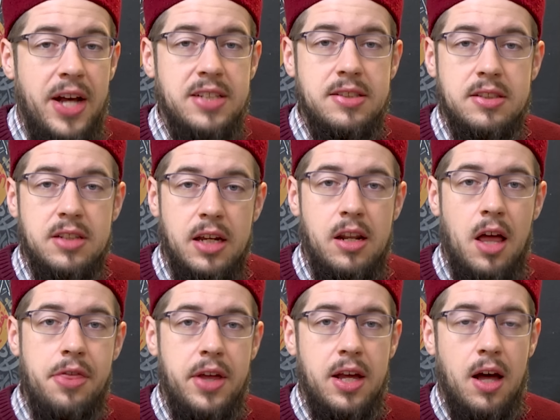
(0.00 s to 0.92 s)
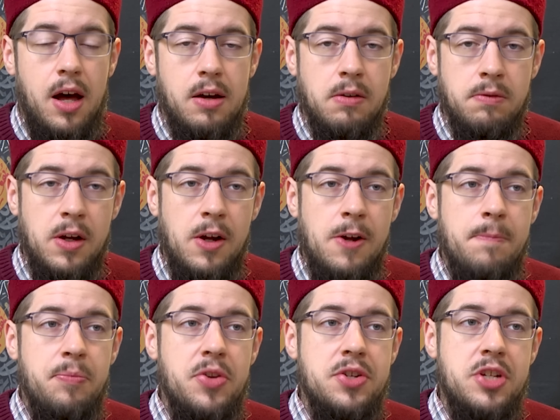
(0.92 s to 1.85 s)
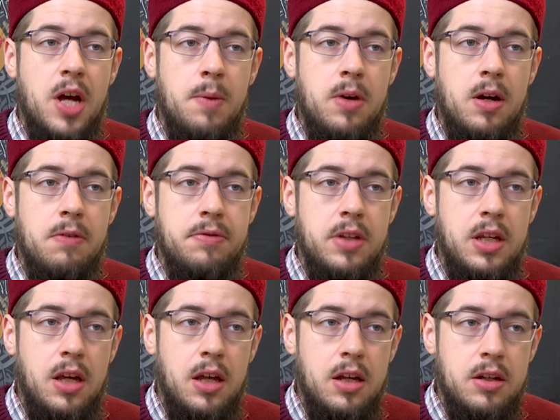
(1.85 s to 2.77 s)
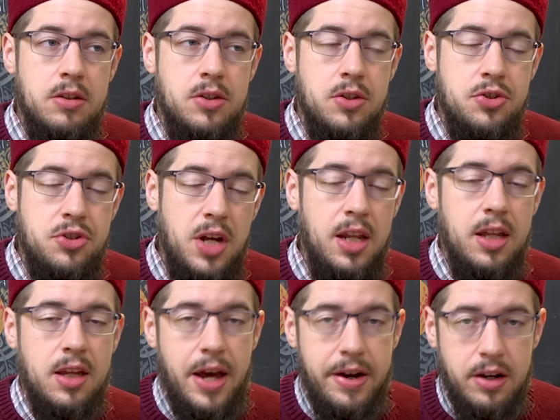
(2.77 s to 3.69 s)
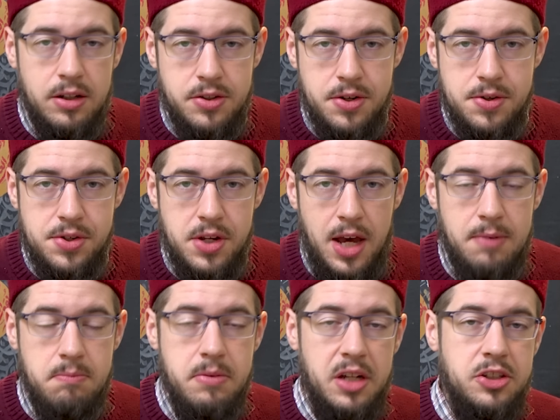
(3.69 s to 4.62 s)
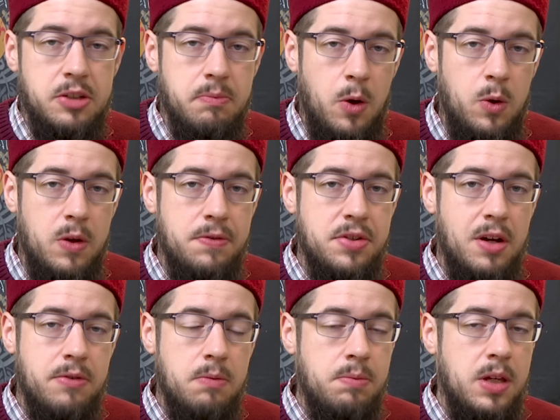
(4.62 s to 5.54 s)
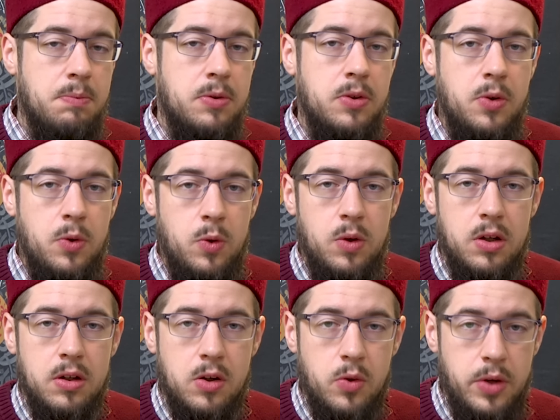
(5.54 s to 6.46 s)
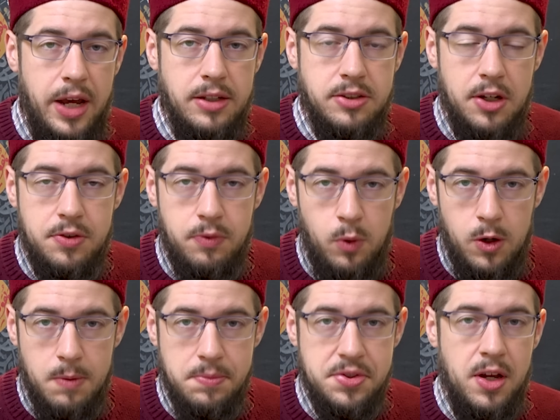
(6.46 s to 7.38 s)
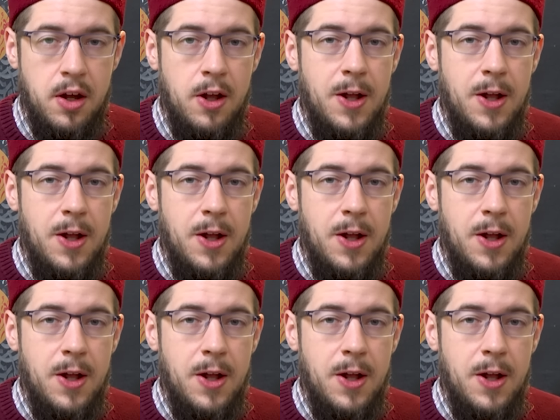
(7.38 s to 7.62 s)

That's to say nothing of some of the shady characters and mixed motives of the people who create such forums.